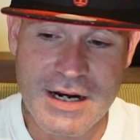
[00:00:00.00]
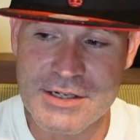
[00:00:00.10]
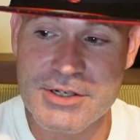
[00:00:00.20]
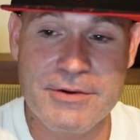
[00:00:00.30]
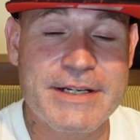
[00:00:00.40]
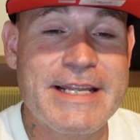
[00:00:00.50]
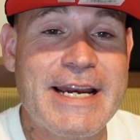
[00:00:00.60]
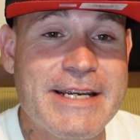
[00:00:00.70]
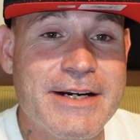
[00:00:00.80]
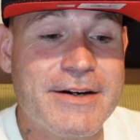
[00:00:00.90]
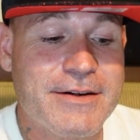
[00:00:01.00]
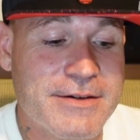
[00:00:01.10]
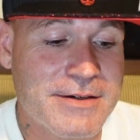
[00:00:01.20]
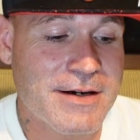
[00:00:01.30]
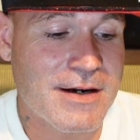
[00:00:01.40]
During that year,
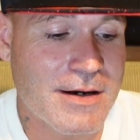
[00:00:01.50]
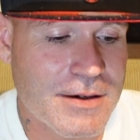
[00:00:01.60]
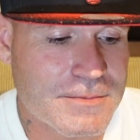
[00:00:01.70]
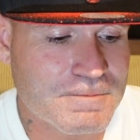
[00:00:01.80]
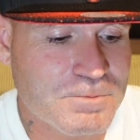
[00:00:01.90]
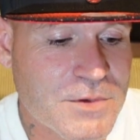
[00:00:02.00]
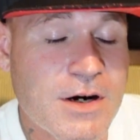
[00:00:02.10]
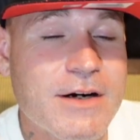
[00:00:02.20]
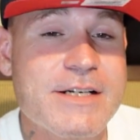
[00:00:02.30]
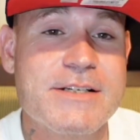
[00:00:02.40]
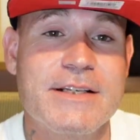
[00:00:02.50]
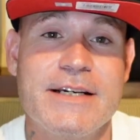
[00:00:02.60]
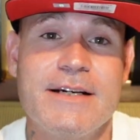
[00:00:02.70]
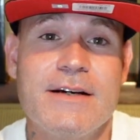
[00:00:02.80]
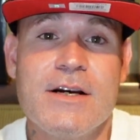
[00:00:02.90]

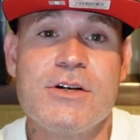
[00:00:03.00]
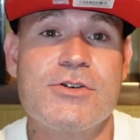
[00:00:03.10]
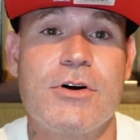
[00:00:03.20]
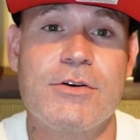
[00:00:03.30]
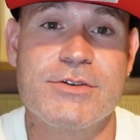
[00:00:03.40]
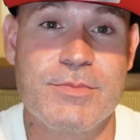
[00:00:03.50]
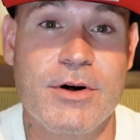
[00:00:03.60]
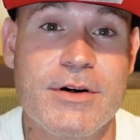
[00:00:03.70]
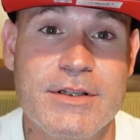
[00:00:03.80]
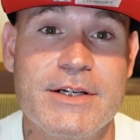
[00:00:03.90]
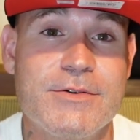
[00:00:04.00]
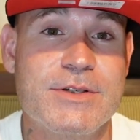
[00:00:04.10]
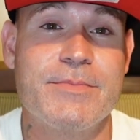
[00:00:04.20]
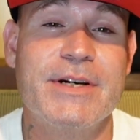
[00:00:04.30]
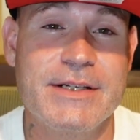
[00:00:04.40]
honestly, Charles Barkley was
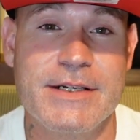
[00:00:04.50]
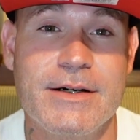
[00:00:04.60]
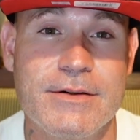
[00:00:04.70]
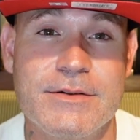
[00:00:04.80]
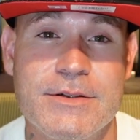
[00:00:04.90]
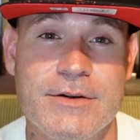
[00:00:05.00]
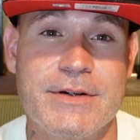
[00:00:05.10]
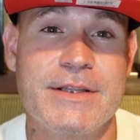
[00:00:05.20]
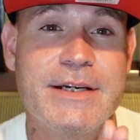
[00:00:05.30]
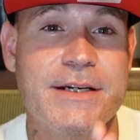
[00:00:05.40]
a big deal during the